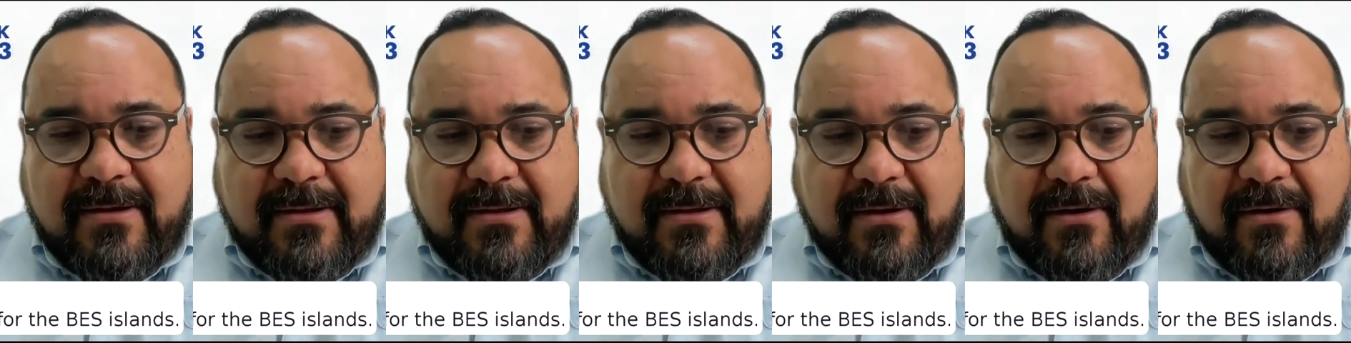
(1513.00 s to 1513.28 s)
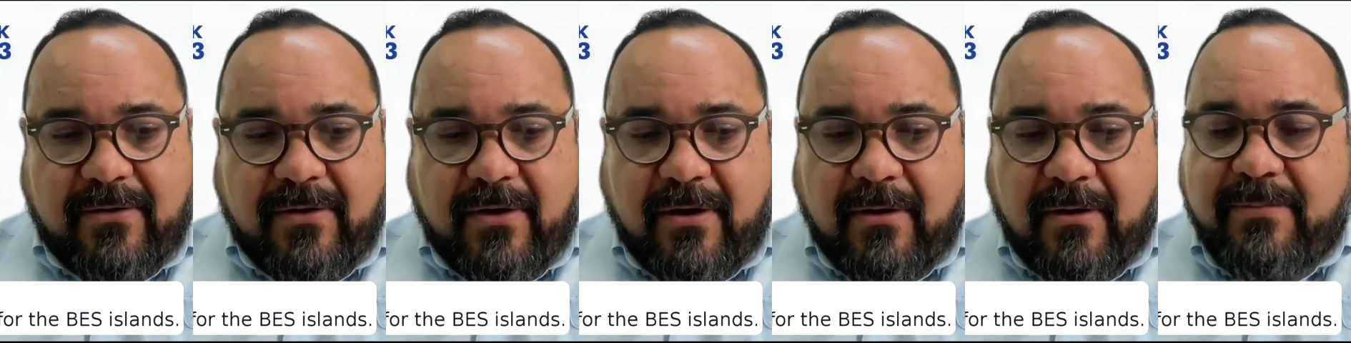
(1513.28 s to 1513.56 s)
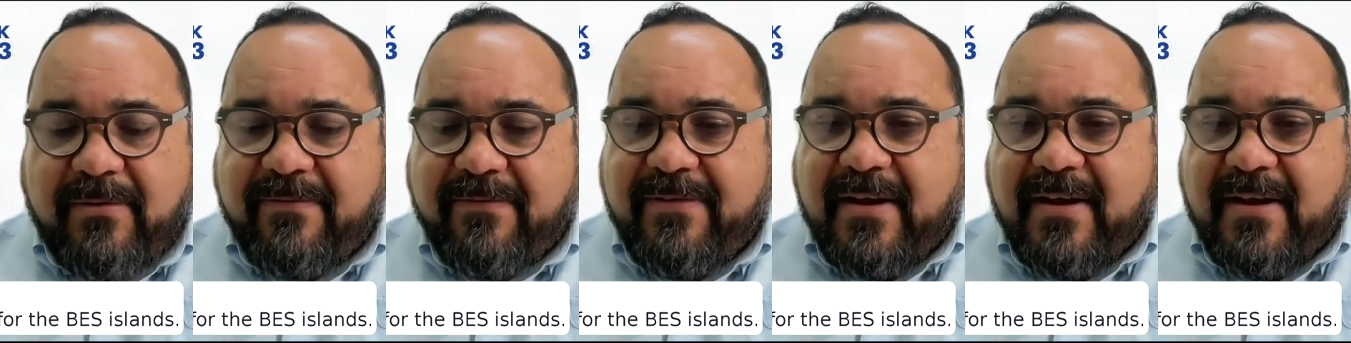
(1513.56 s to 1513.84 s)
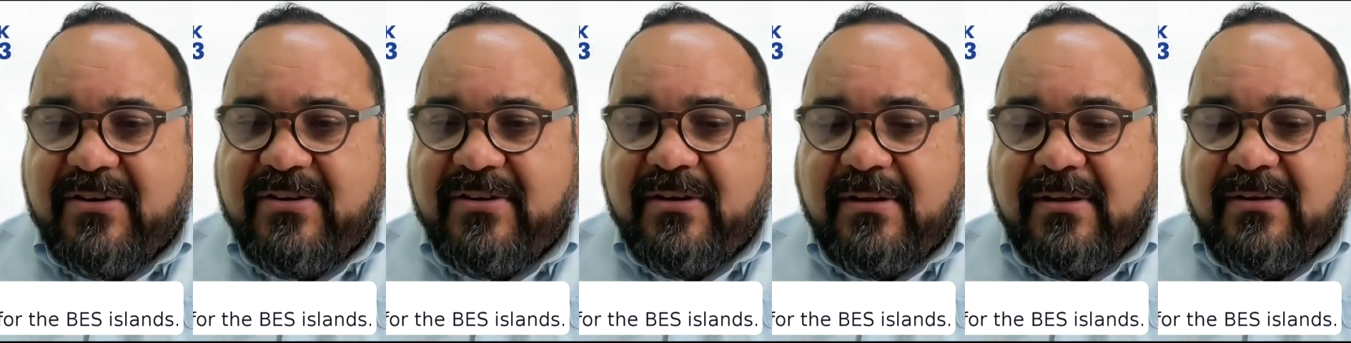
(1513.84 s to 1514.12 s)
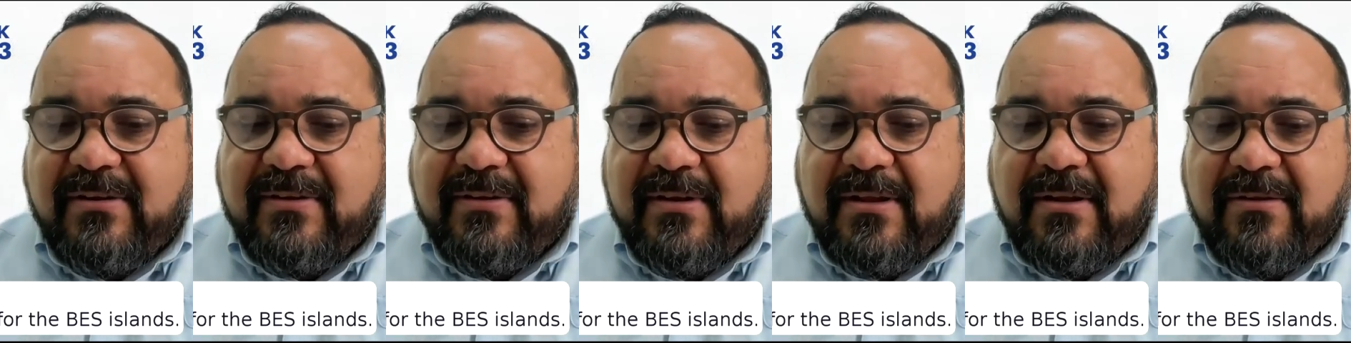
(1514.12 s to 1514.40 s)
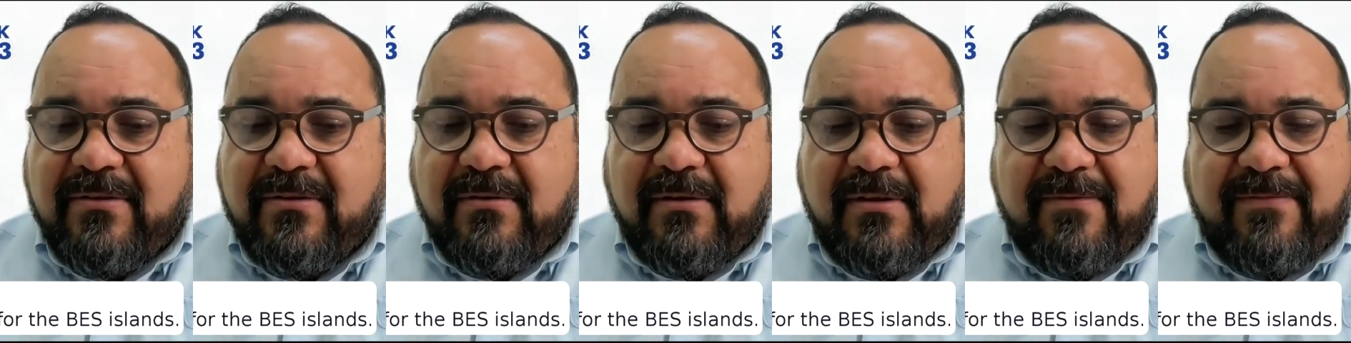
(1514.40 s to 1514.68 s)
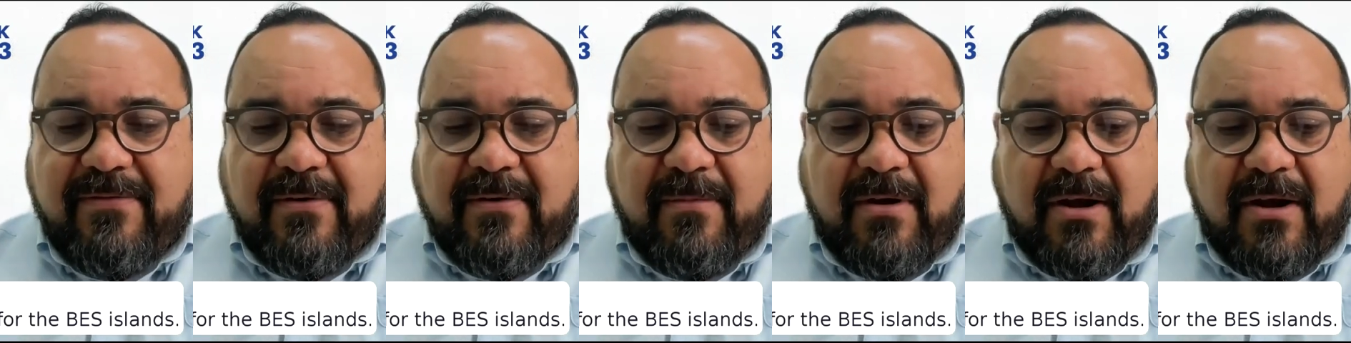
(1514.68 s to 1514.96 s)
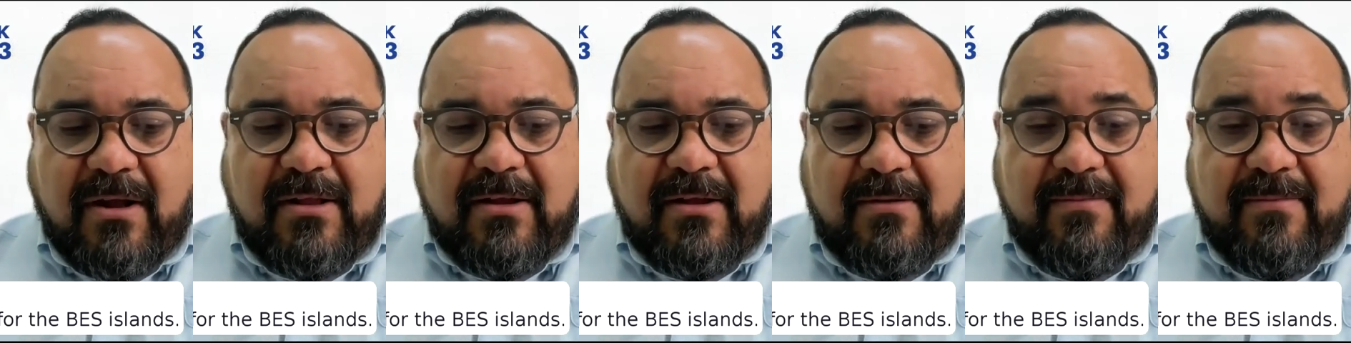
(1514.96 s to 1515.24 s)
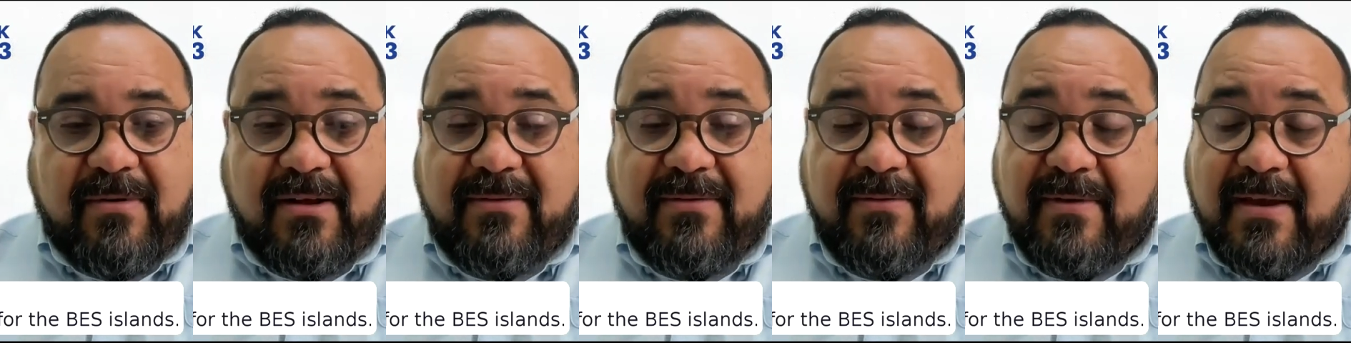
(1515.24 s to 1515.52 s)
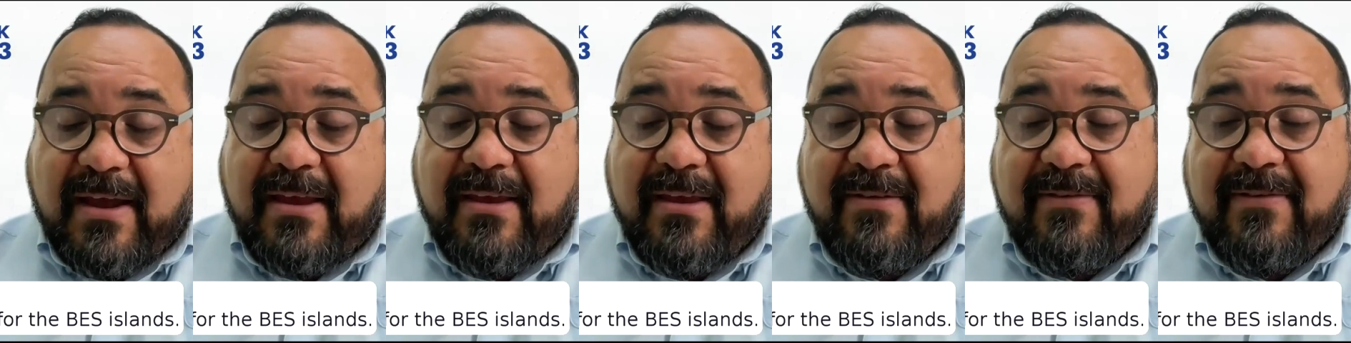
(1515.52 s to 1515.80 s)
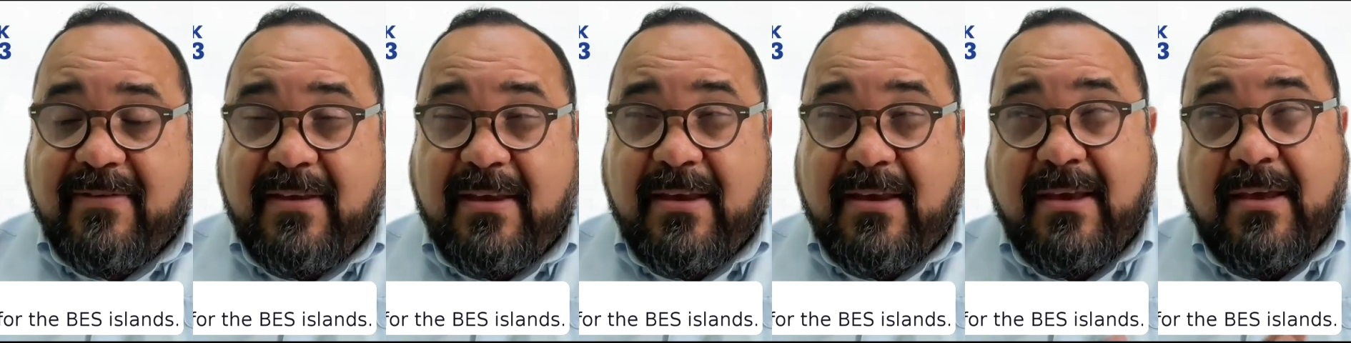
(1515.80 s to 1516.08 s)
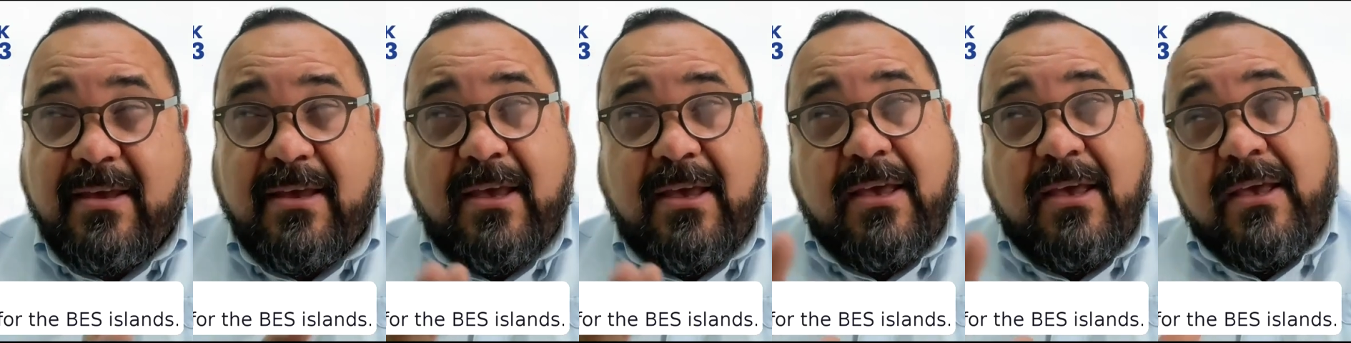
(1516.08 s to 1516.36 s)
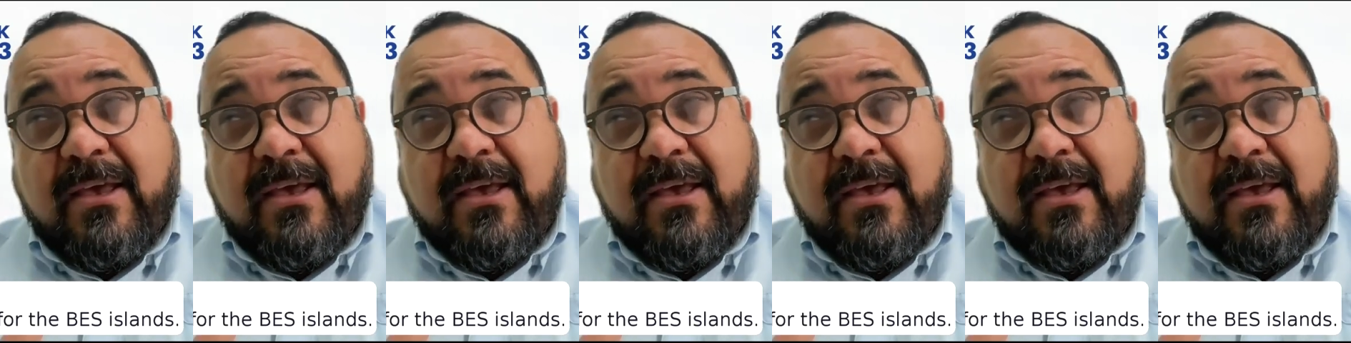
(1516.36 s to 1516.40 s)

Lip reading: our young professionals, and not only from Holland, but I see